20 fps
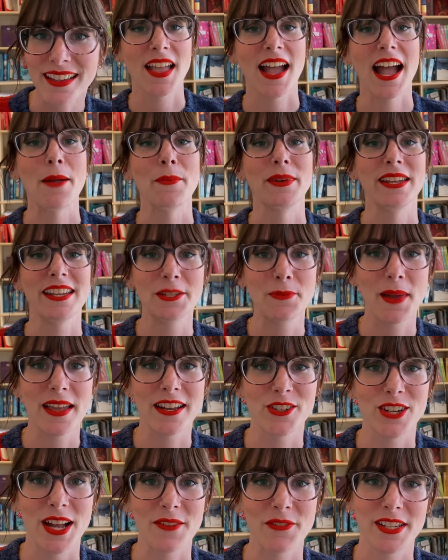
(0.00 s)
I'm an independent
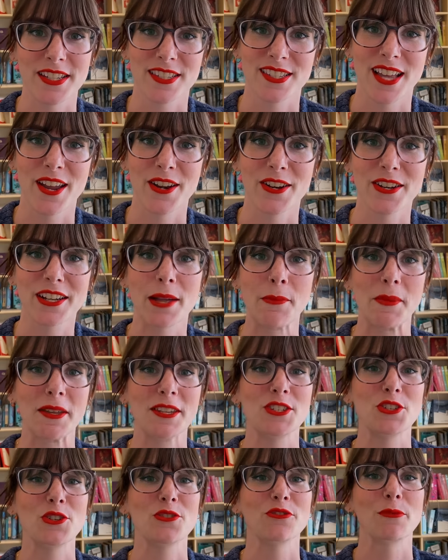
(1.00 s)
graphic designer coming
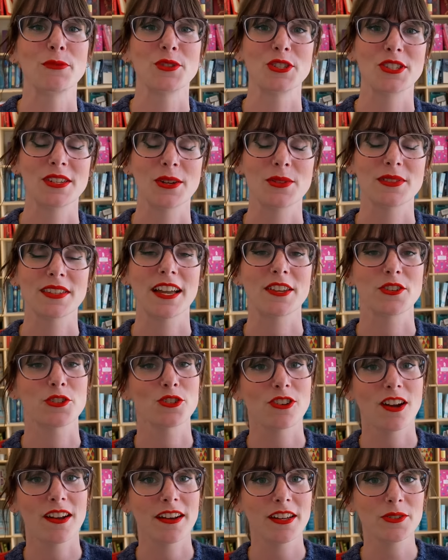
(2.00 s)
to you from just outside
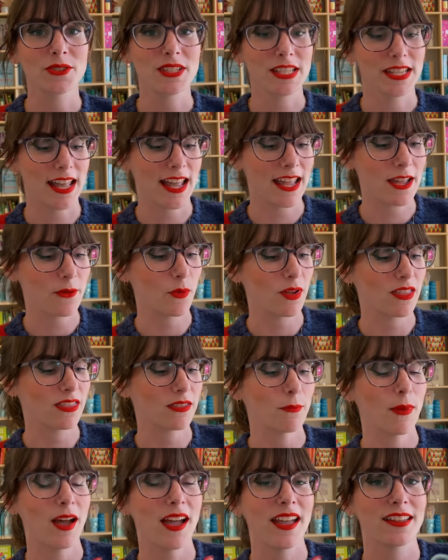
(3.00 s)
Toronto today with
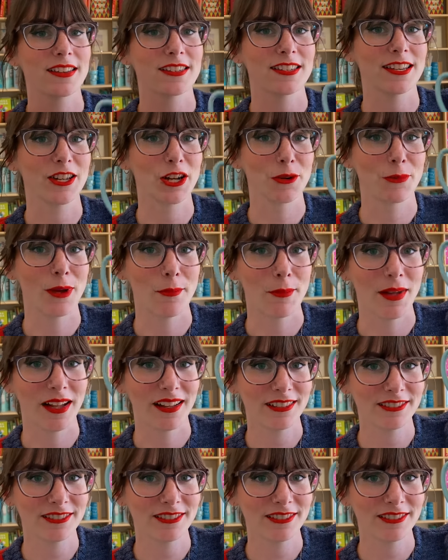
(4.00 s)
my Tinkerbell mug